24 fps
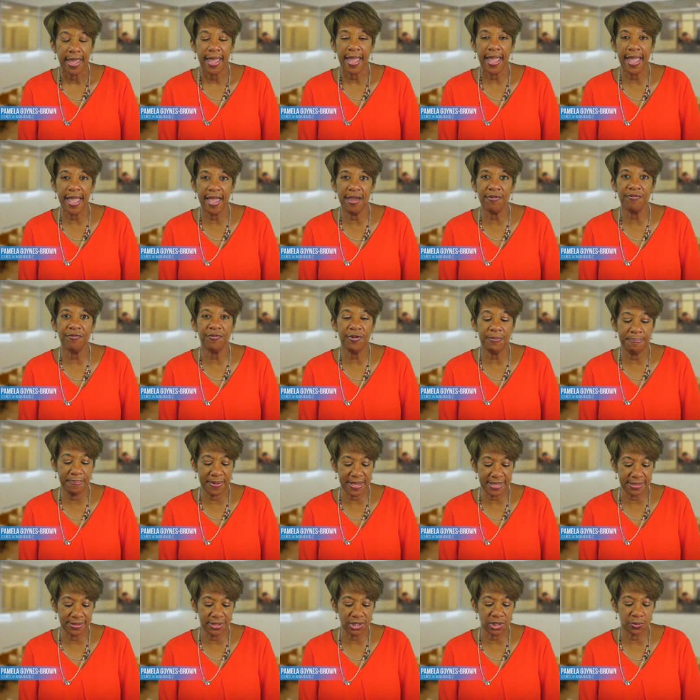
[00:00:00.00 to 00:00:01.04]
Every
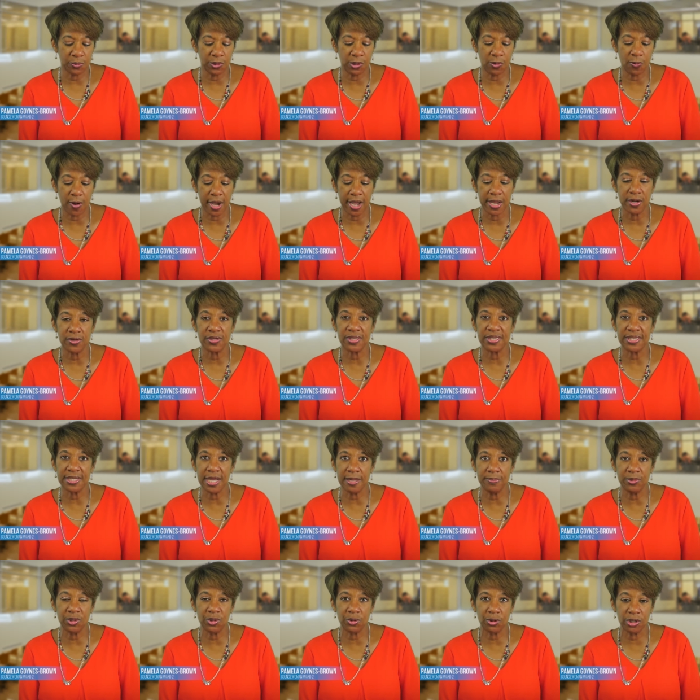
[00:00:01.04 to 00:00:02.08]
business requires some
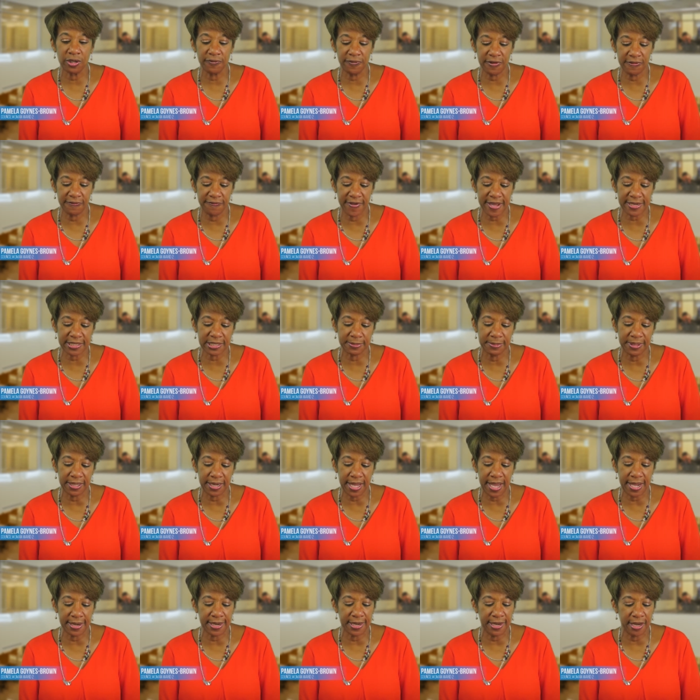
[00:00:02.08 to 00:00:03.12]
sort of investment
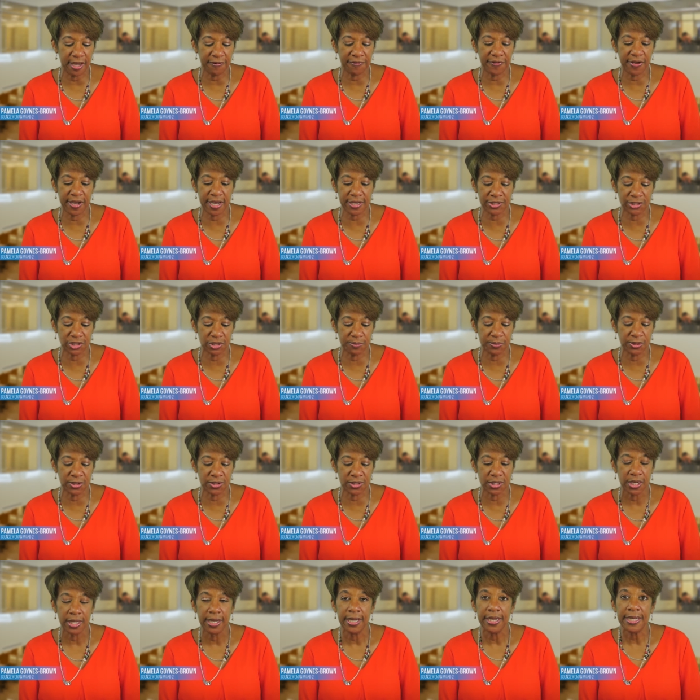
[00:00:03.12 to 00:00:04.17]
and enough customers
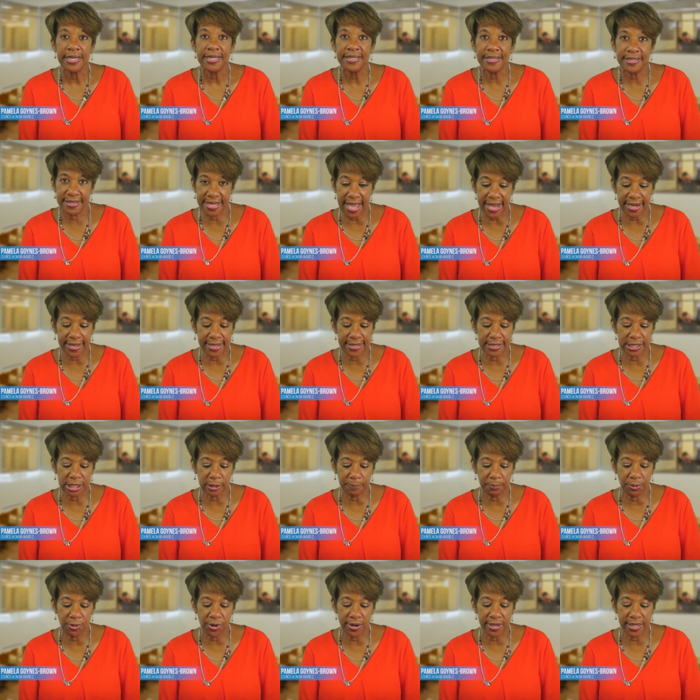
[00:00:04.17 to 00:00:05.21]
that can
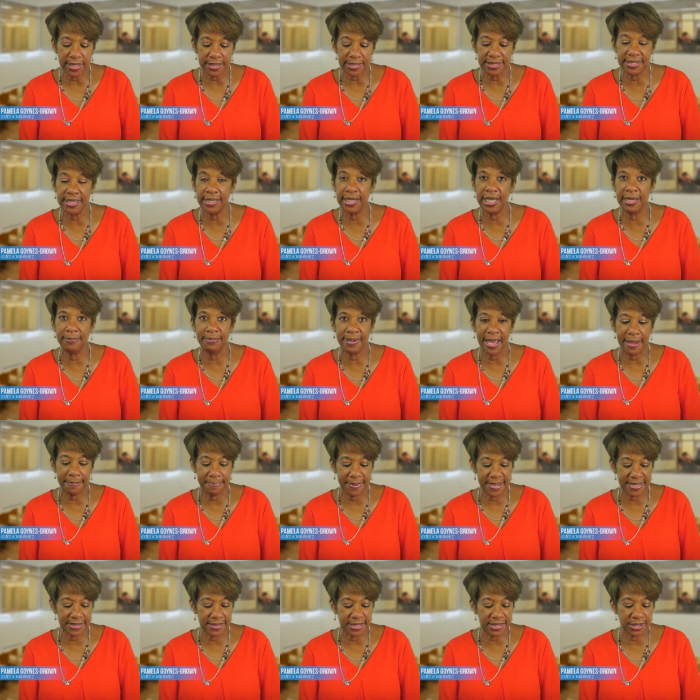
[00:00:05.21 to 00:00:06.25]
support it to keep that
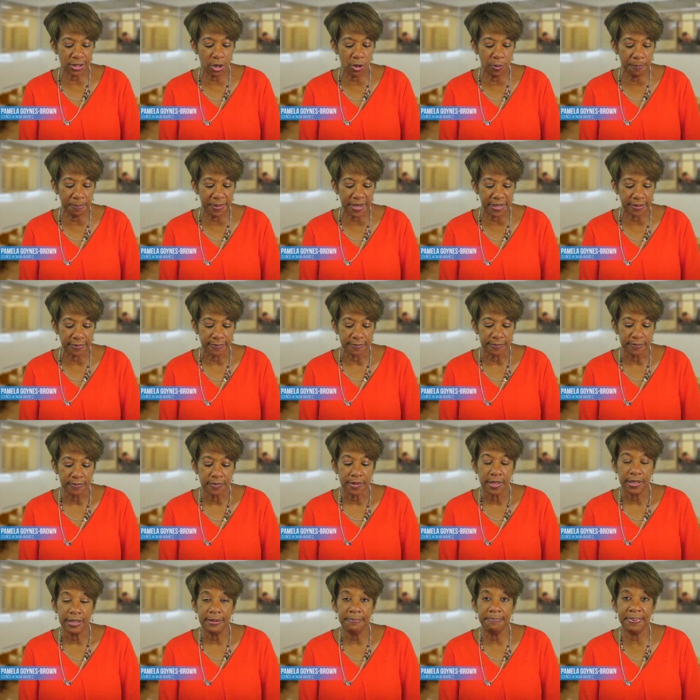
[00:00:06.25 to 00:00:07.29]
business open.
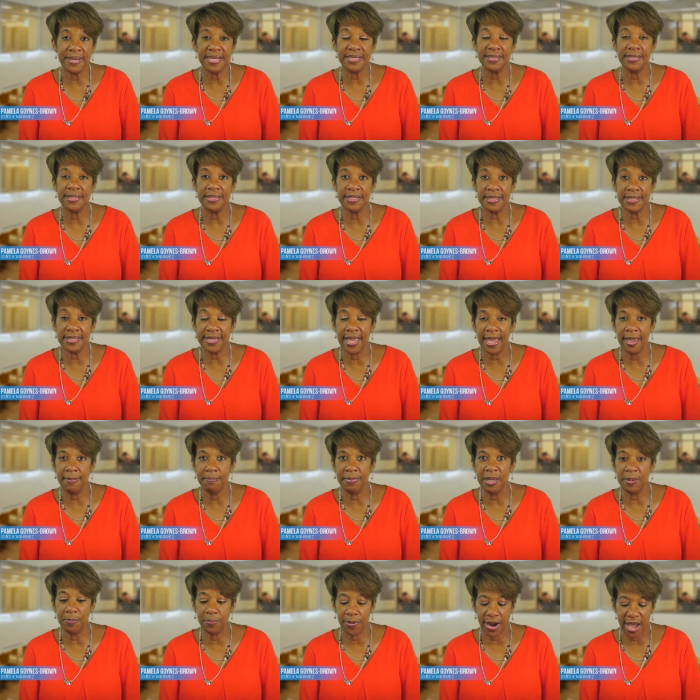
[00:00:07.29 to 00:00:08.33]
Businesses can
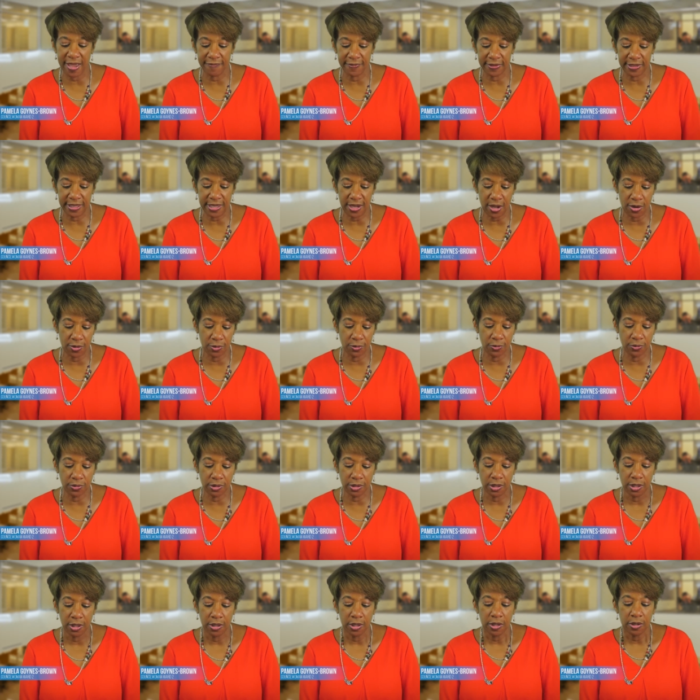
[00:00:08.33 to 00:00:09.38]
be privately owned,
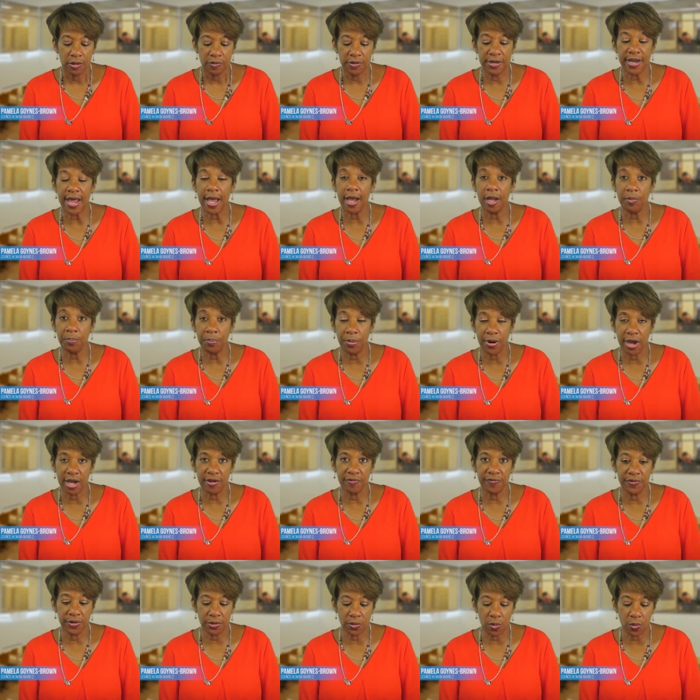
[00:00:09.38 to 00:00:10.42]

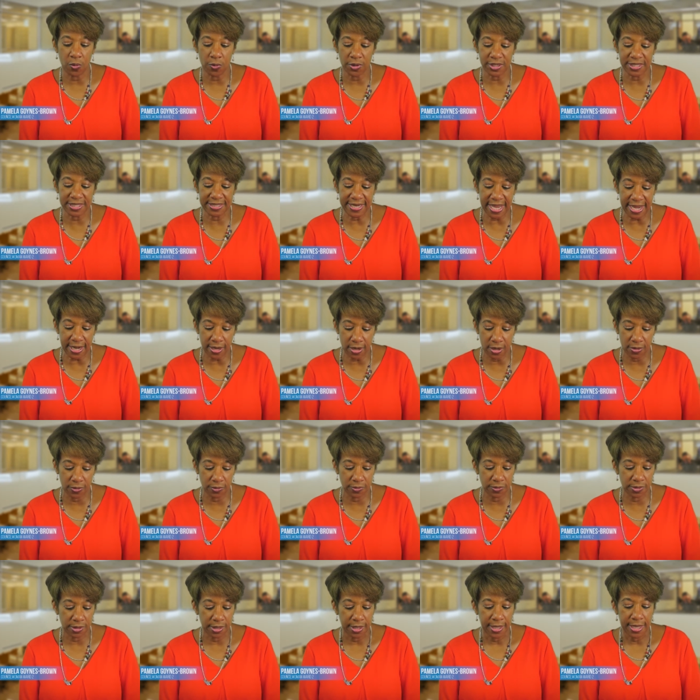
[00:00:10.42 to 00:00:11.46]
nonprofit, or state
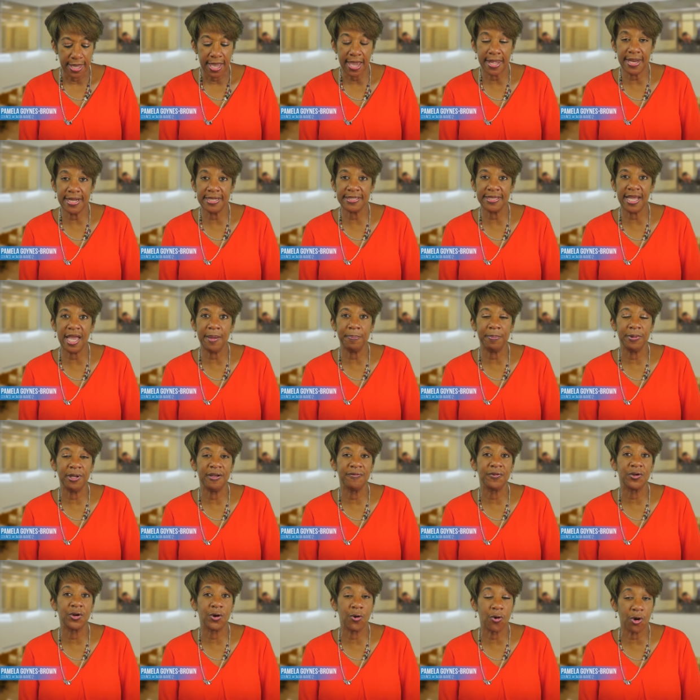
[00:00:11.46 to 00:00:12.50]
owned. An example of
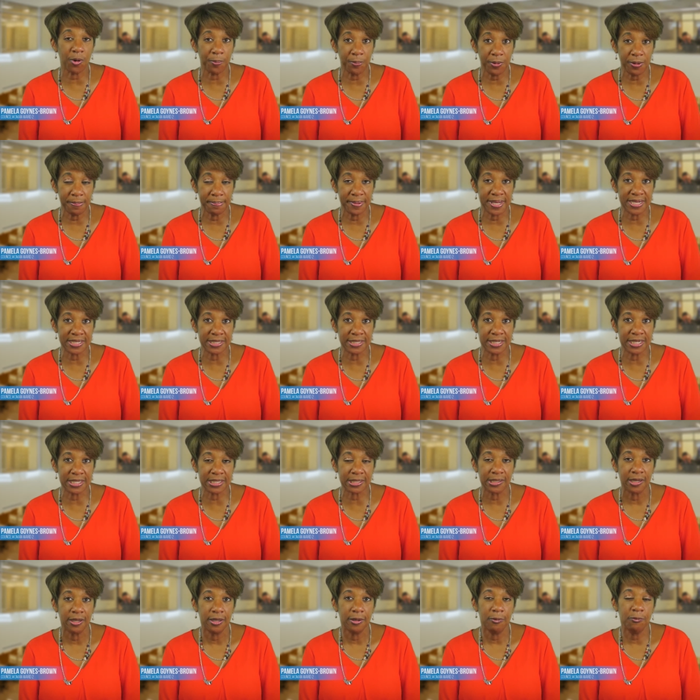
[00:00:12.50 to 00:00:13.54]
a corporate business
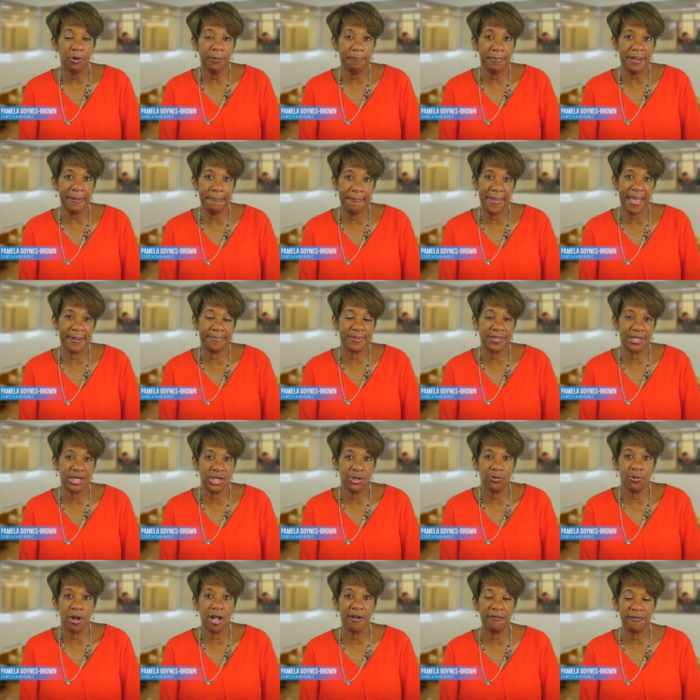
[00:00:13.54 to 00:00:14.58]
would be Pepsi.
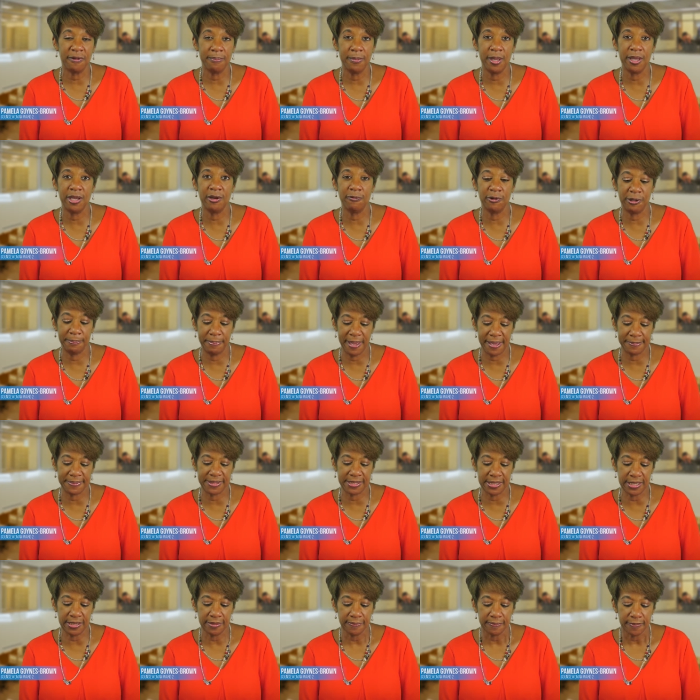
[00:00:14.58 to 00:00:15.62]
You're all familiar with
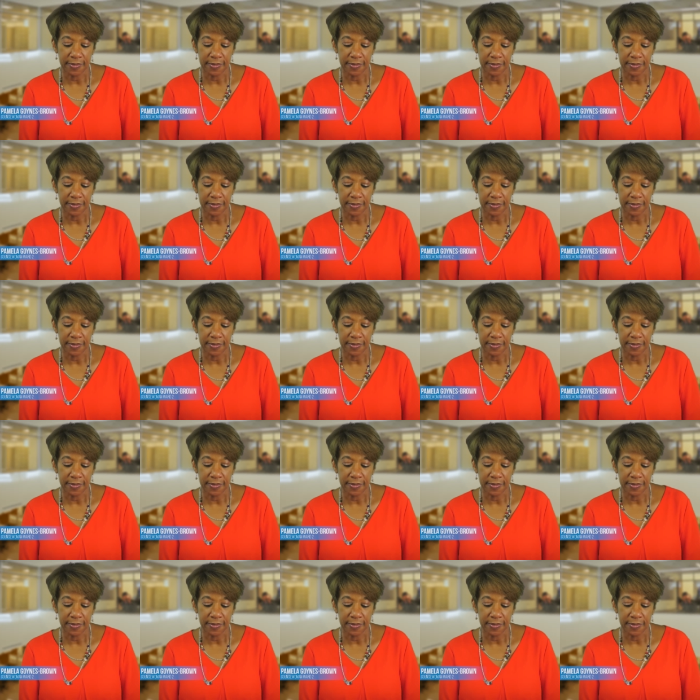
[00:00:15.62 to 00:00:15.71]
Pepsi.